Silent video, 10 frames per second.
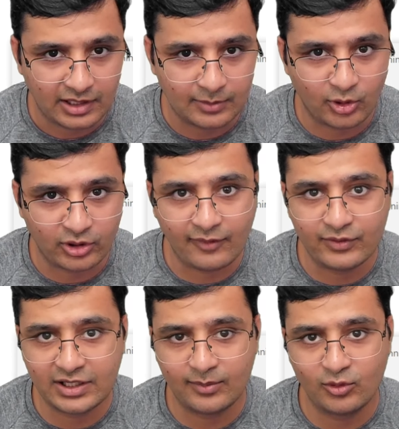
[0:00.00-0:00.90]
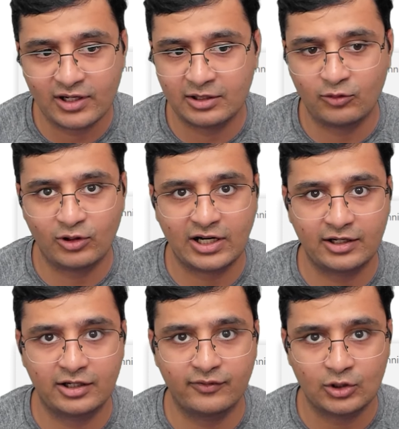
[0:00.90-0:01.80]
Because every time you run, you will get a
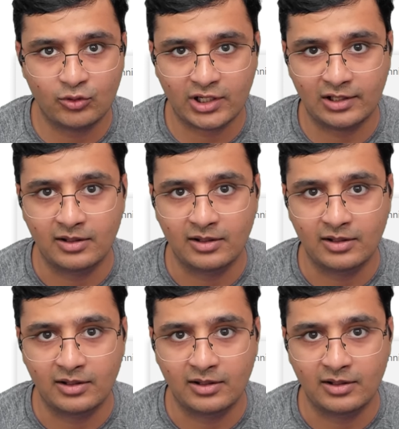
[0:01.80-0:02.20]
different URL.